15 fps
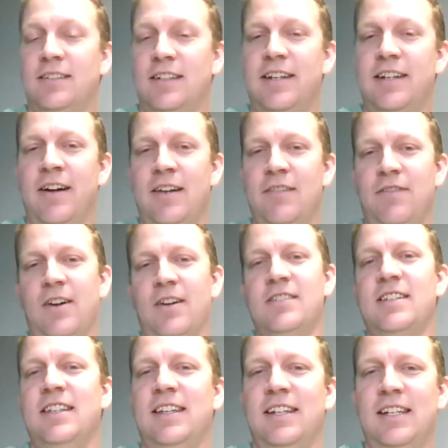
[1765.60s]
talk to Terry
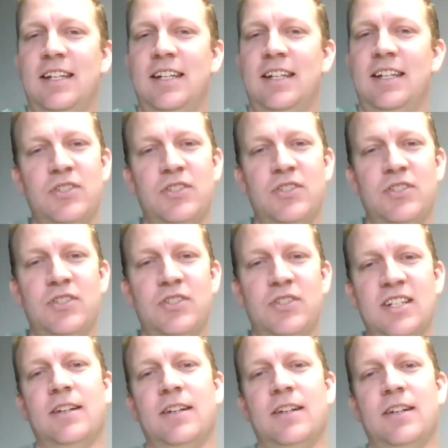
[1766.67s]
first, and then he put you
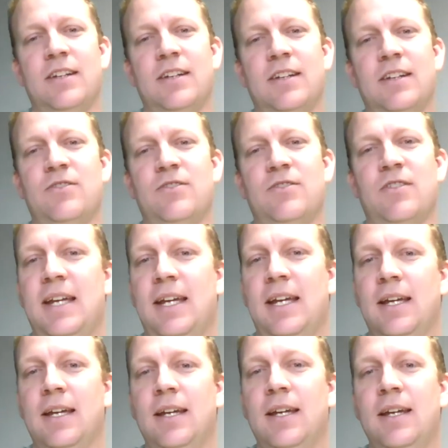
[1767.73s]
in touch with me.
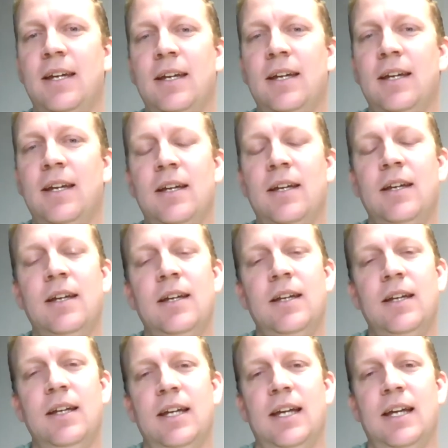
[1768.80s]

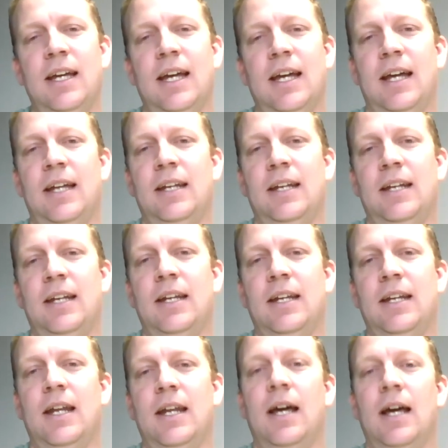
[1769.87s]
And
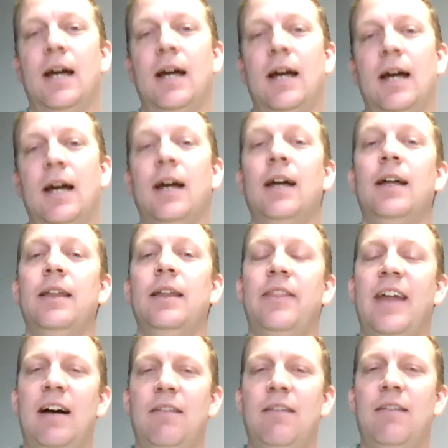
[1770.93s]

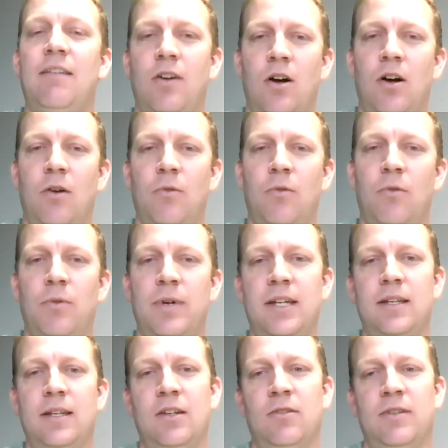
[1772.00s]
that fall,
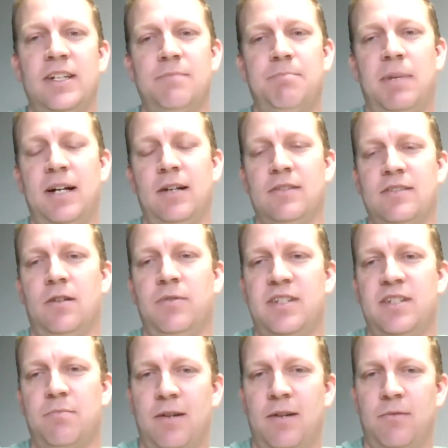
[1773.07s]
the only biosol we
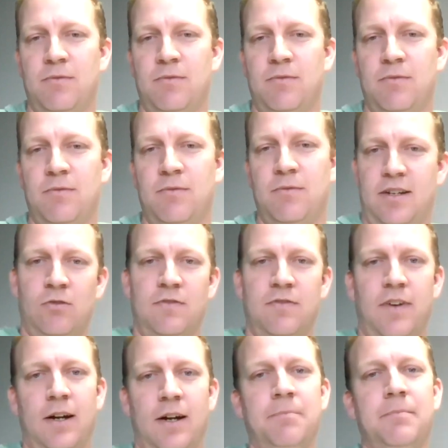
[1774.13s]
spread was on our
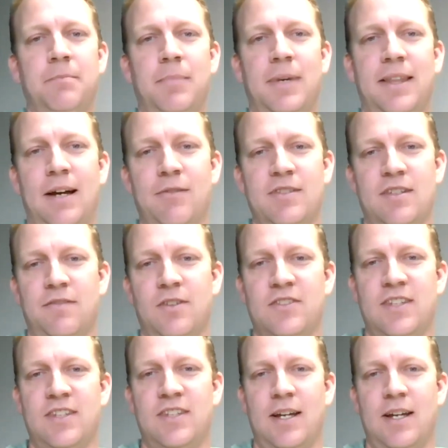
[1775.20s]
own farm. But
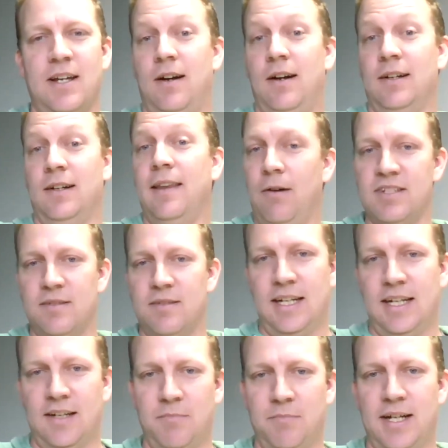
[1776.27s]
that was the first time we
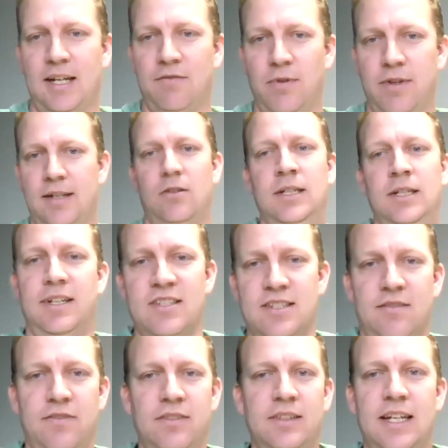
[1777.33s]
talked, and that was the beginning
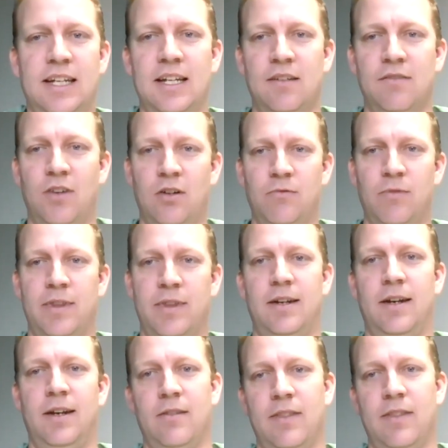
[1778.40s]
of getting involved with
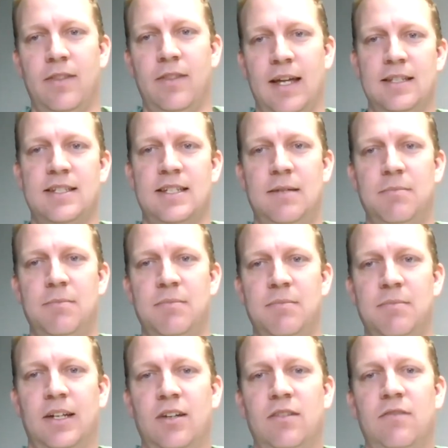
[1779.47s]
it, other than it seemed
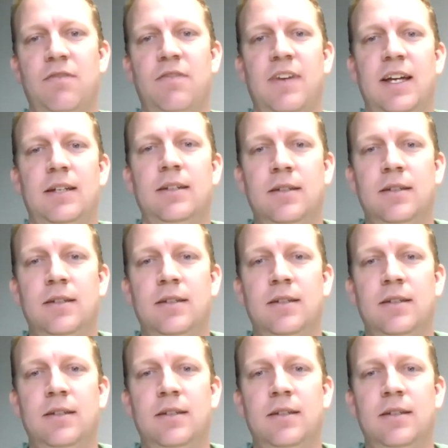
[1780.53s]
like a good fit